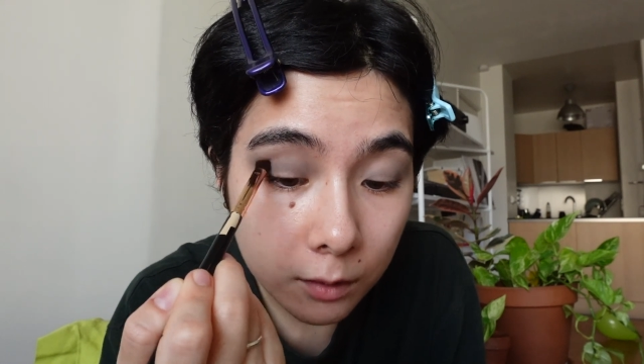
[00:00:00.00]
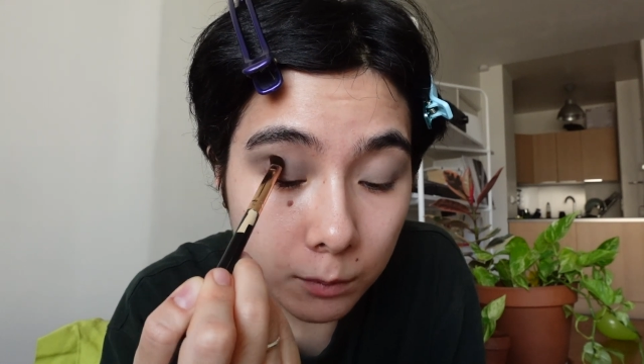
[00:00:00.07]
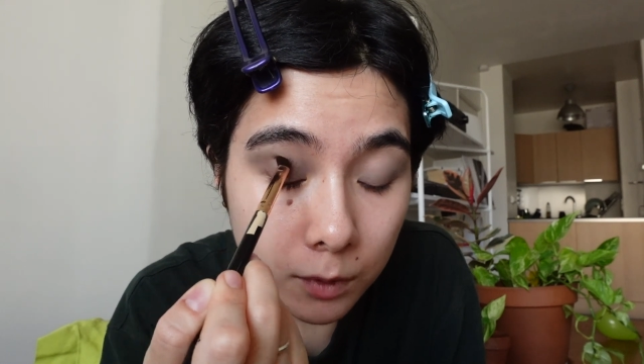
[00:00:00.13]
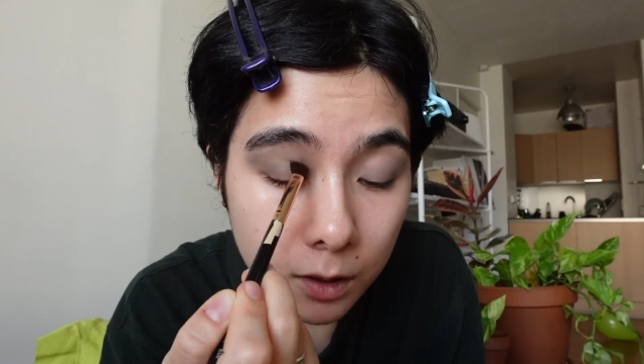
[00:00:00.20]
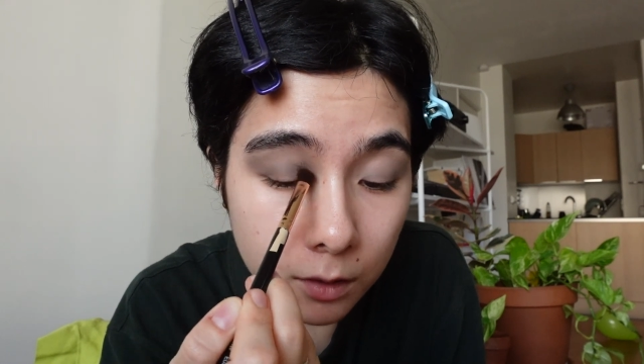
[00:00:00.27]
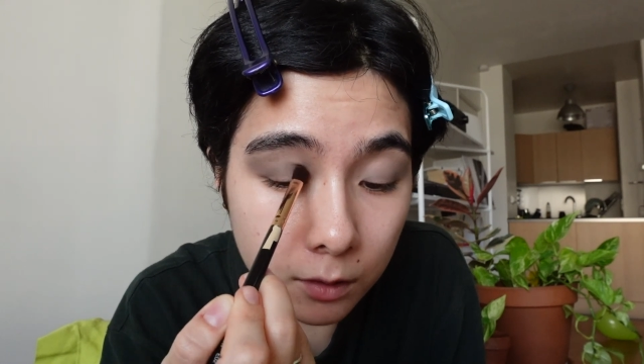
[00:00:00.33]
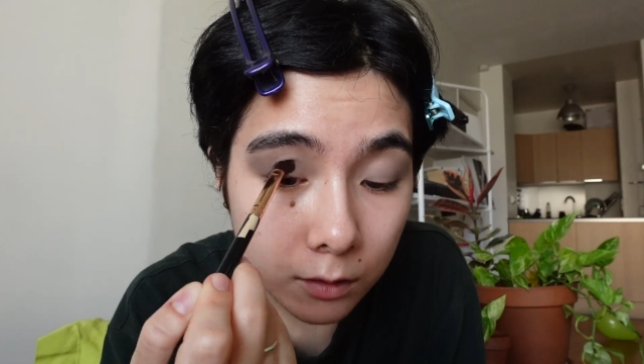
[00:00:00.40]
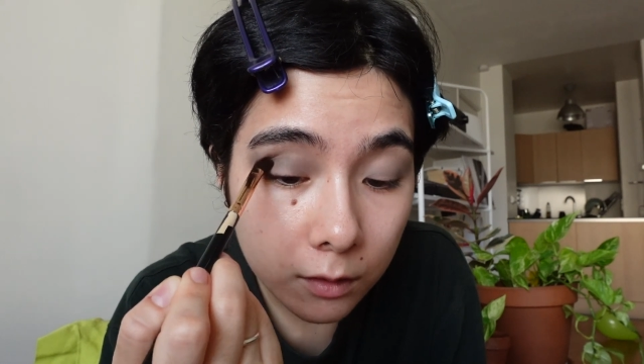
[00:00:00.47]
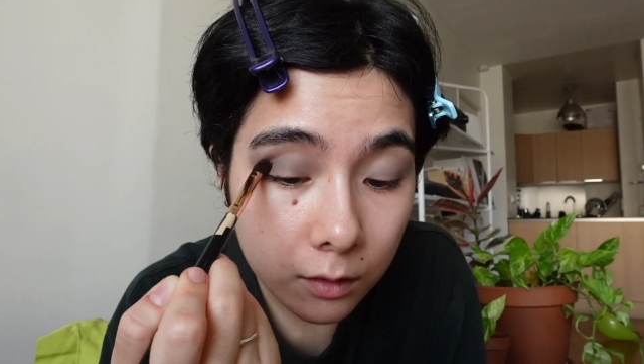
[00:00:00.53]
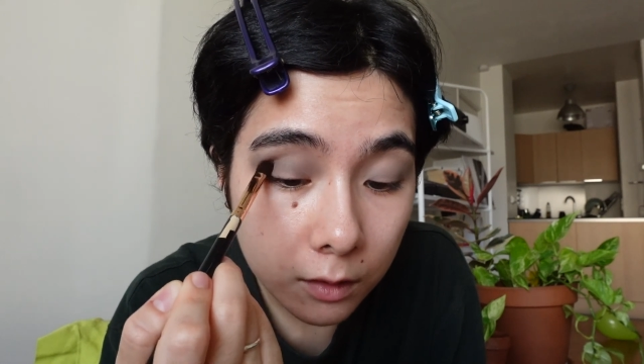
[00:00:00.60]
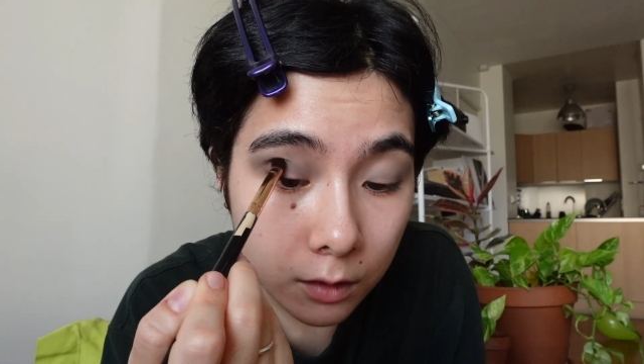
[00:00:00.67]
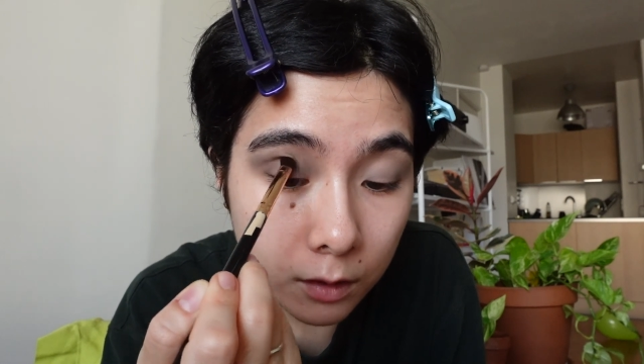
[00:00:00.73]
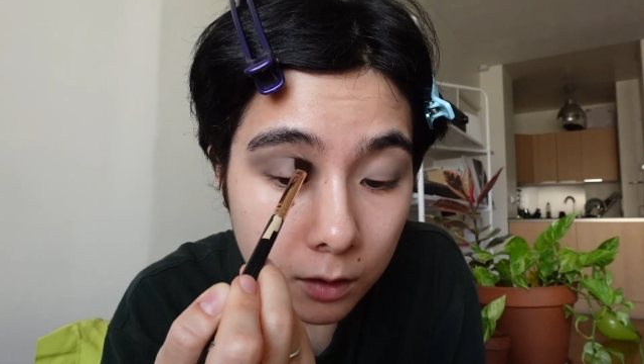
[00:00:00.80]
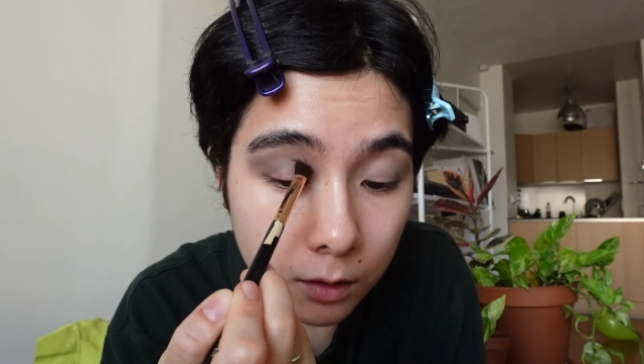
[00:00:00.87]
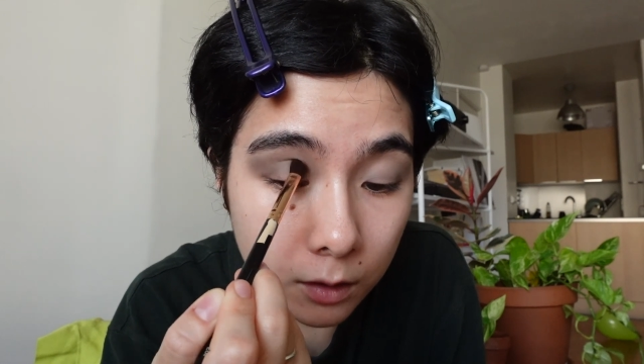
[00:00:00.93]
about
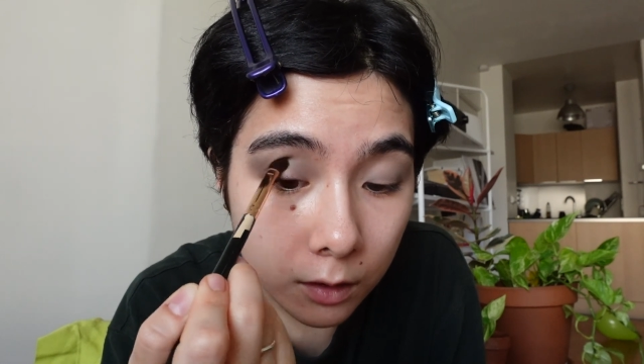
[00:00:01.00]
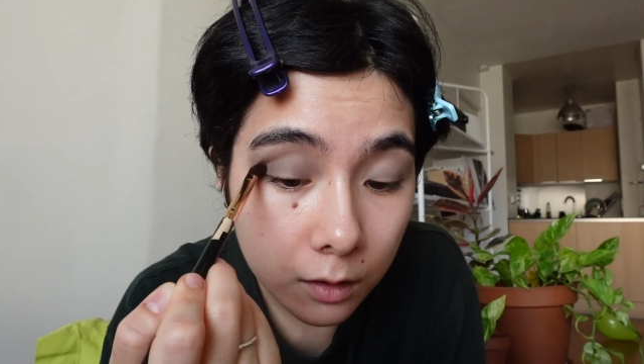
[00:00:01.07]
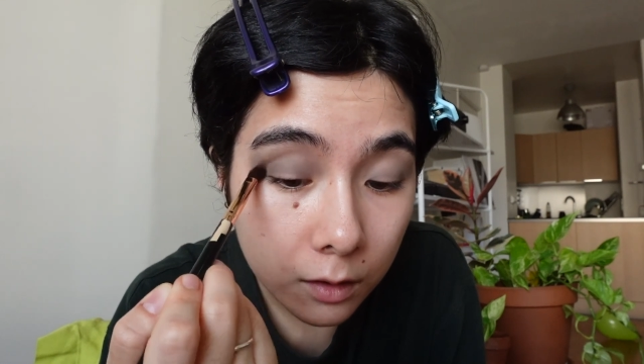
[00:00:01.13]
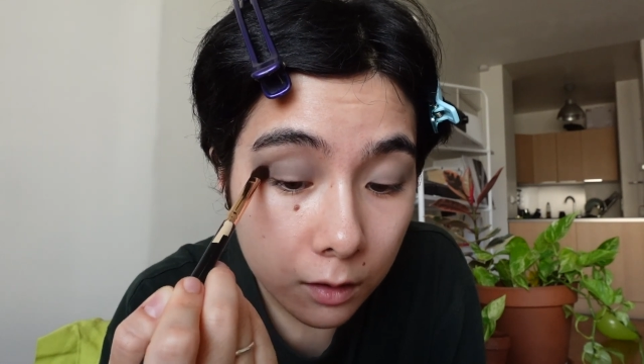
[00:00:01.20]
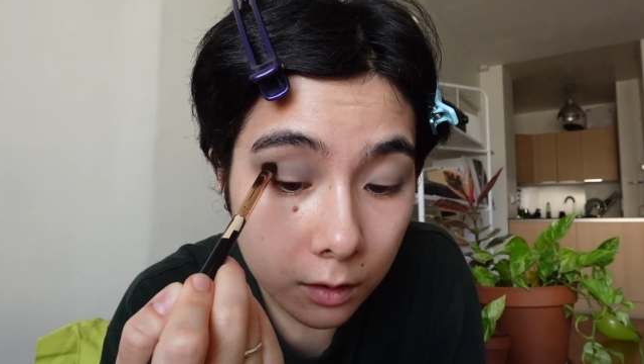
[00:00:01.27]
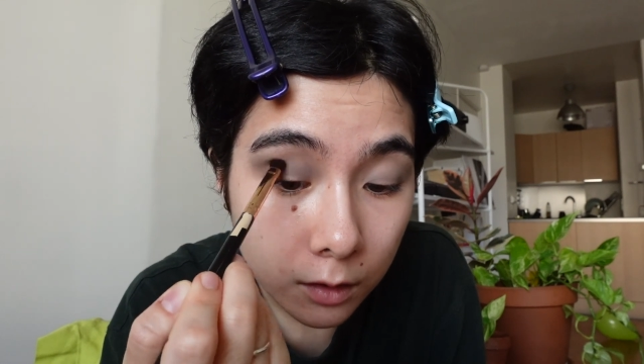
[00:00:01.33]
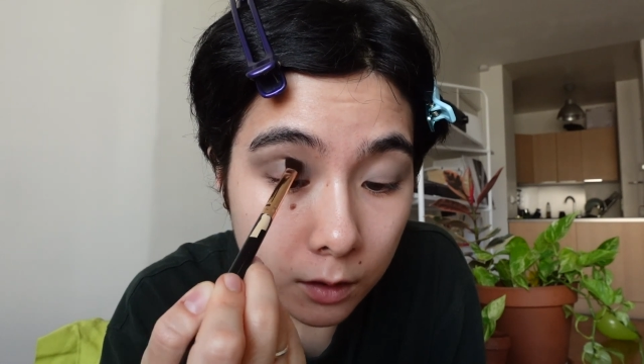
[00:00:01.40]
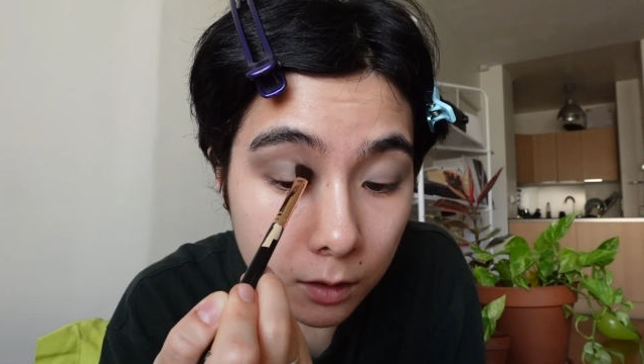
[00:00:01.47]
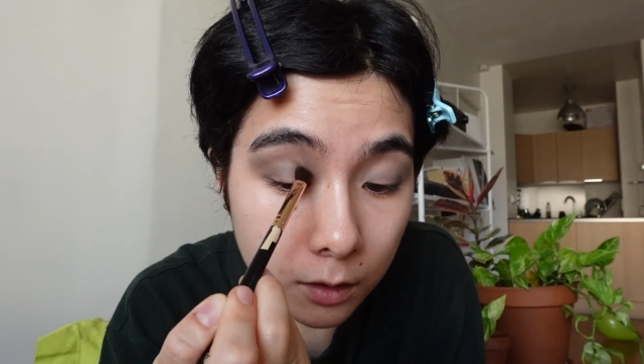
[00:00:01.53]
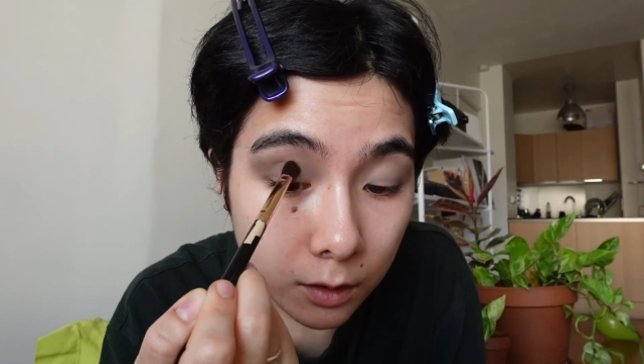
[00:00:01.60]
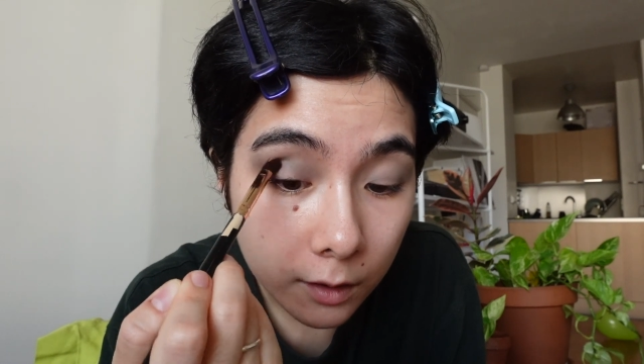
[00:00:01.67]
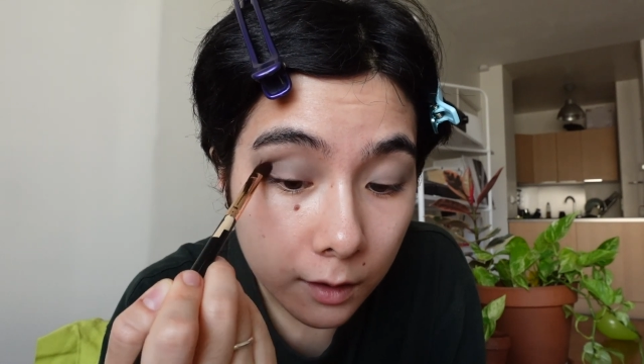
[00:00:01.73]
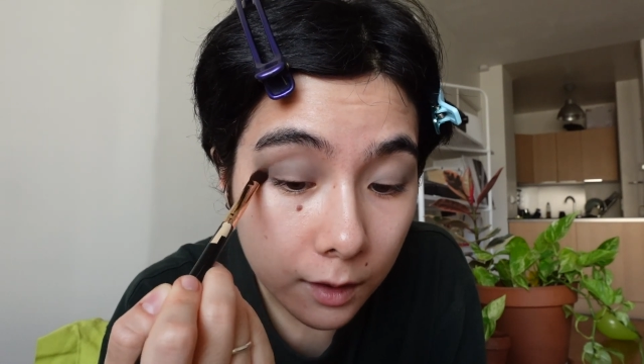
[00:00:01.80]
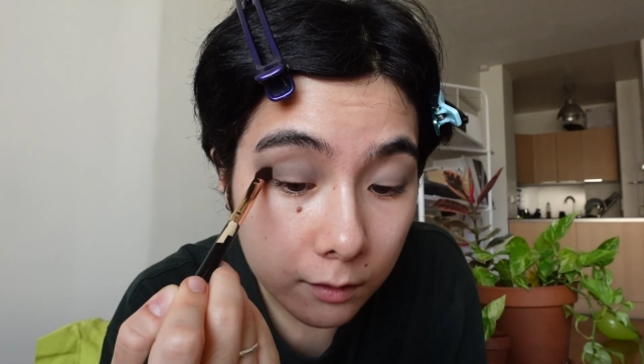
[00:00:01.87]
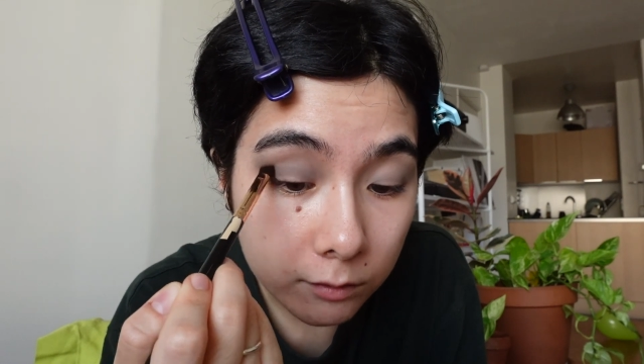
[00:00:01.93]

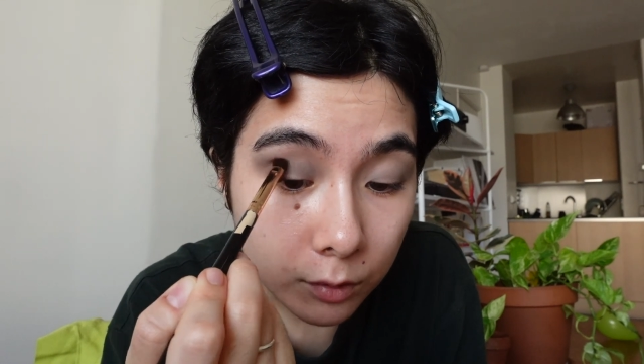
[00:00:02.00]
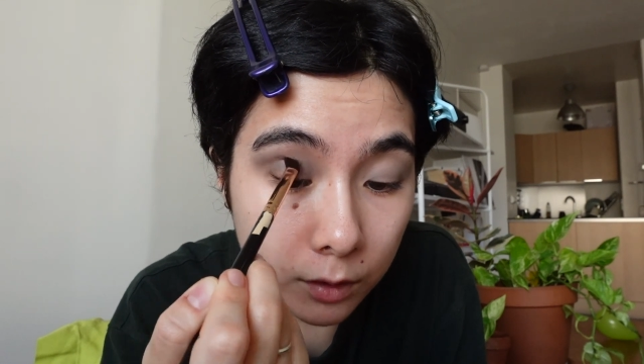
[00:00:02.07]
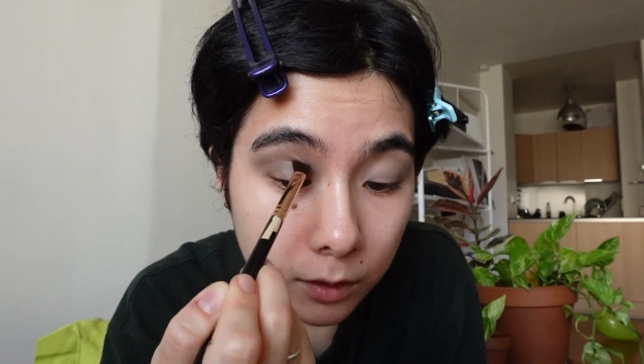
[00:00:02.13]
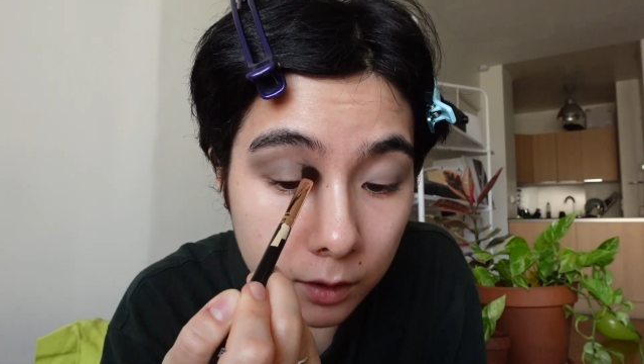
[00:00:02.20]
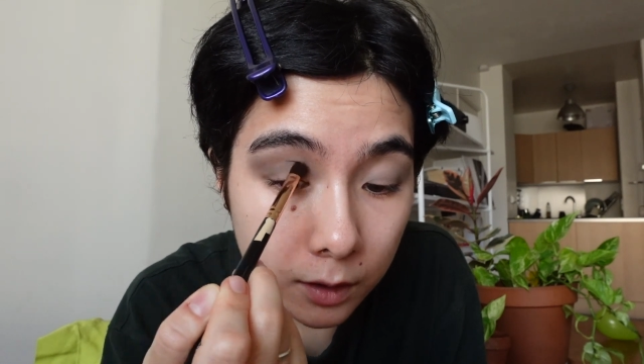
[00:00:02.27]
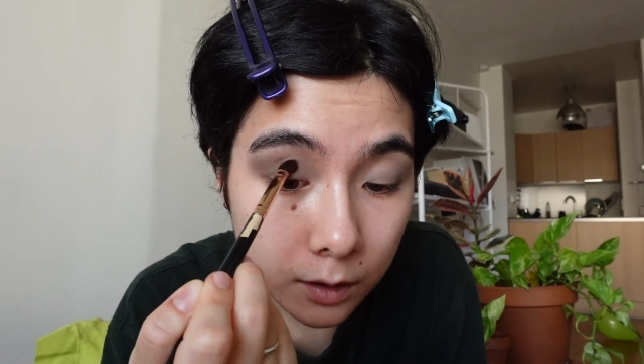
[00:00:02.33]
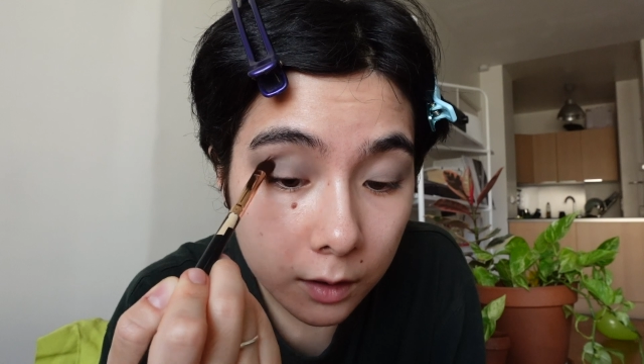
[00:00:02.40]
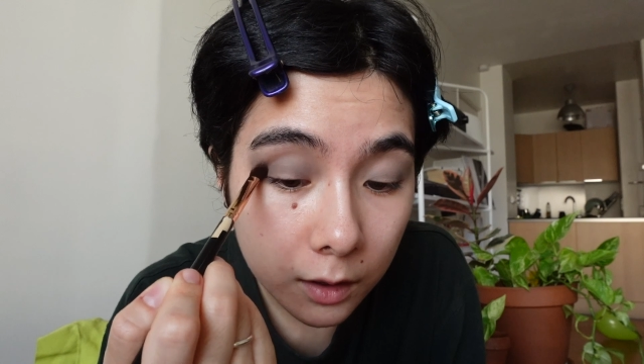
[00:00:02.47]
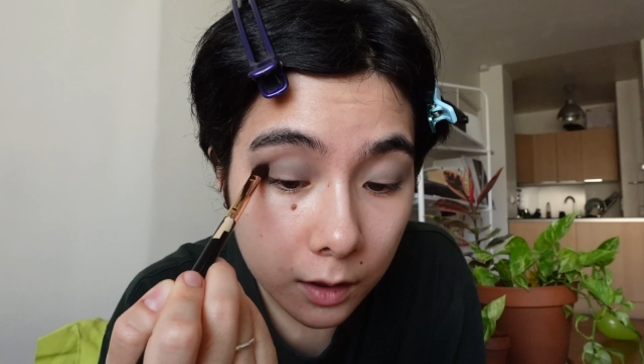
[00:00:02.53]
everything